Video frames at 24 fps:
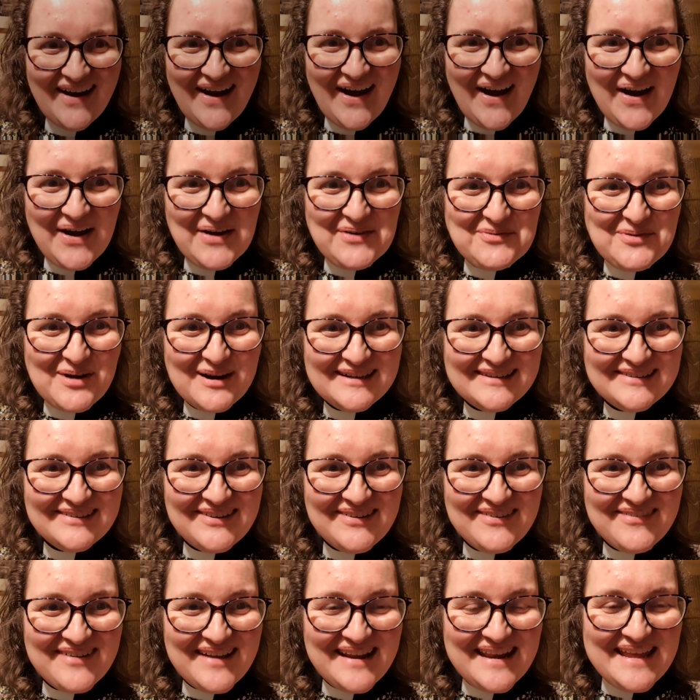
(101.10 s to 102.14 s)
I
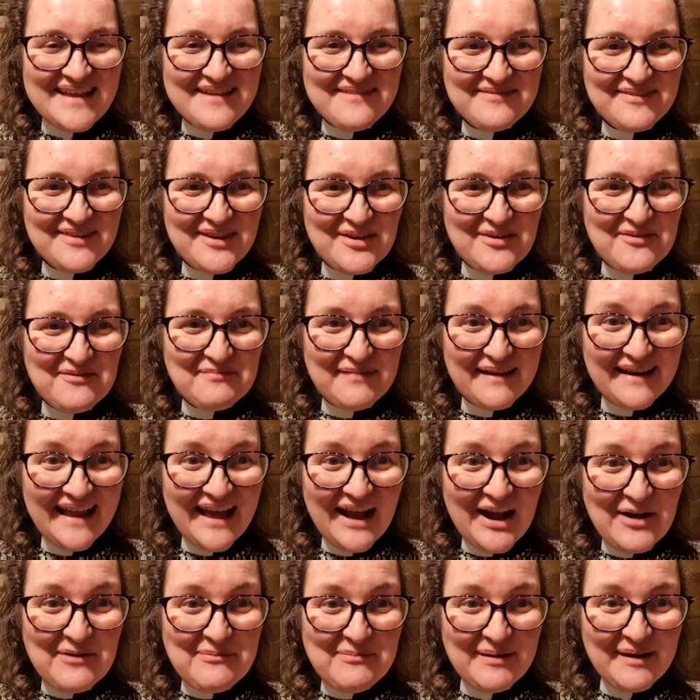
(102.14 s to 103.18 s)
wonder if any of you have been
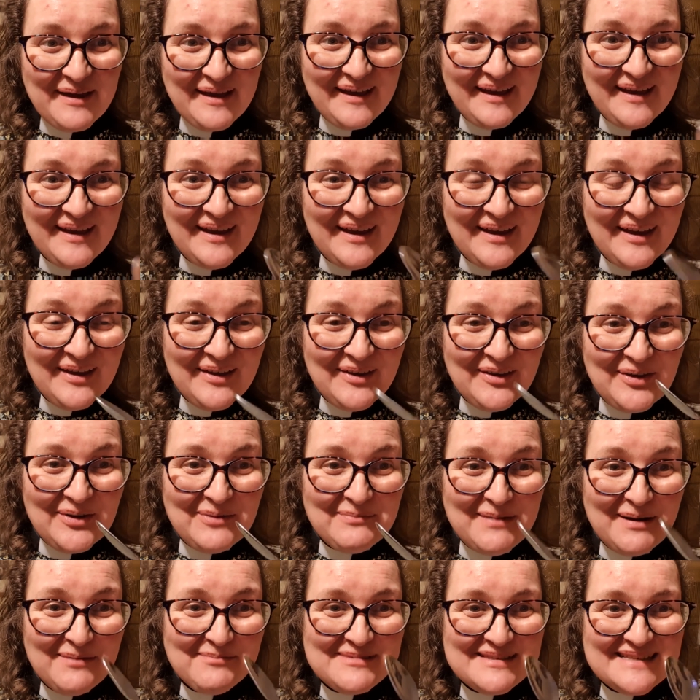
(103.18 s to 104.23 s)
helping your
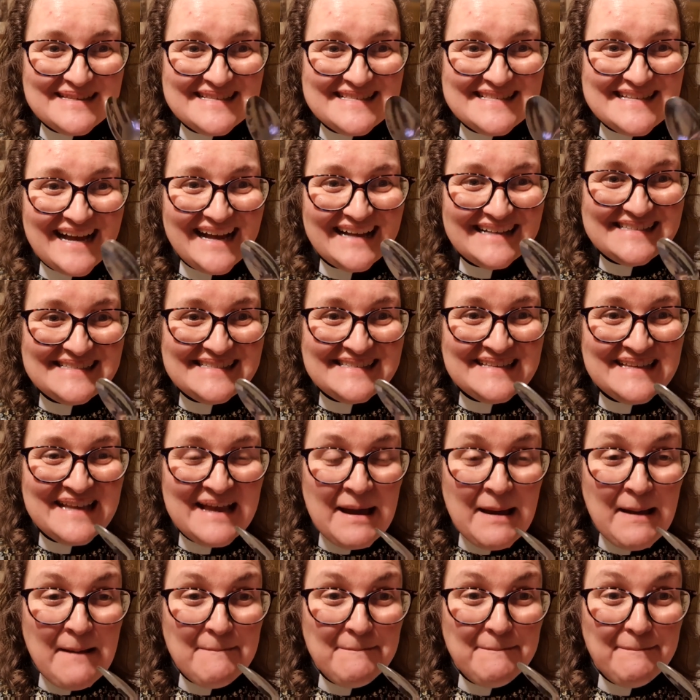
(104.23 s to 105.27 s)
mums and dads
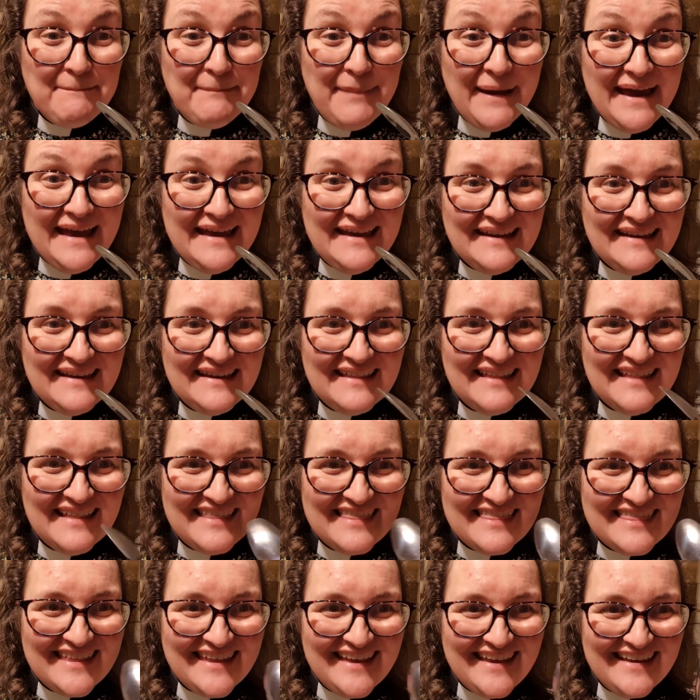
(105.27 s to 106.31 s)
bake
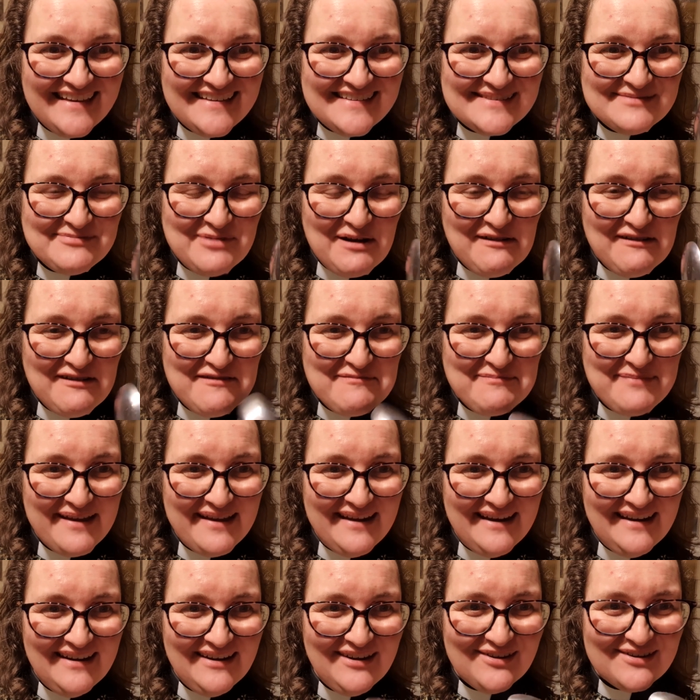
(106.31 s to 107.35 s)
things while we've been
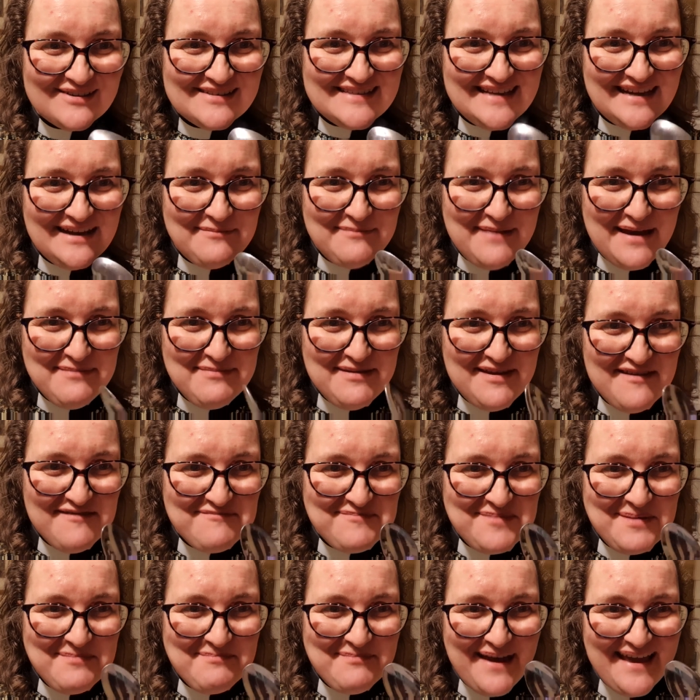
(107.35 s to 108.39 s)
in lockdown. Maybe you've
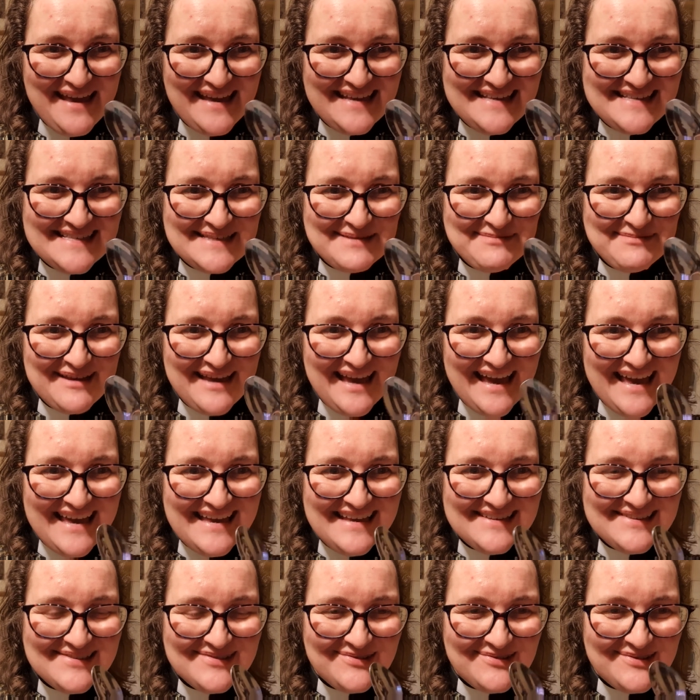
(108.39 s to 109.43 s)
been making some
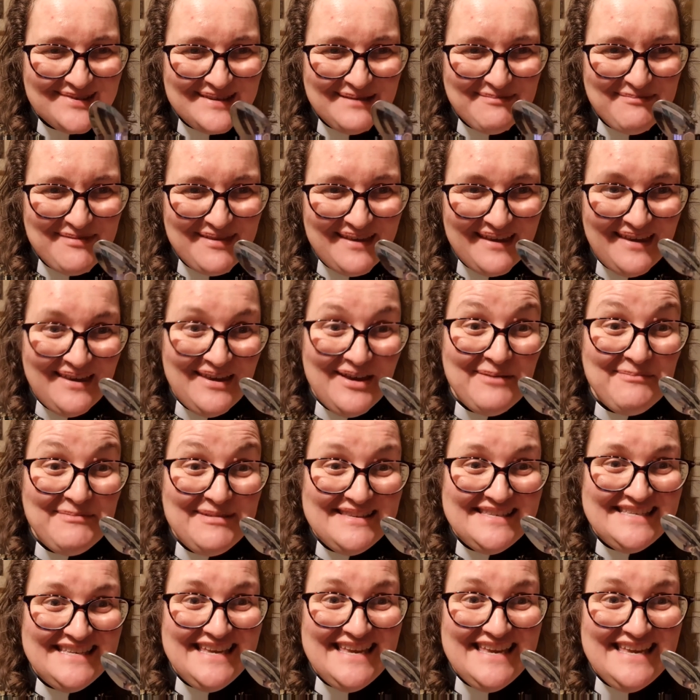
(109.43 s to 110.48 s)
cakes or something yummy
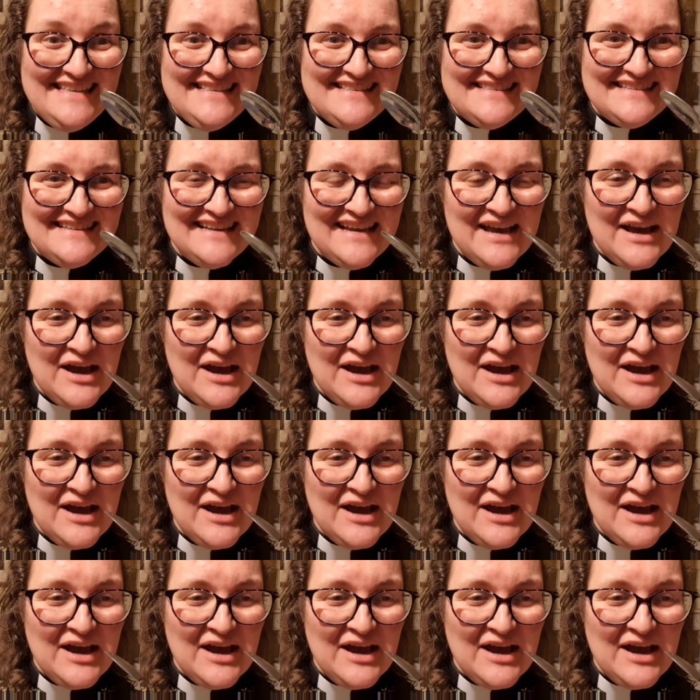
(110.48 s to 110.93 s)
to eat.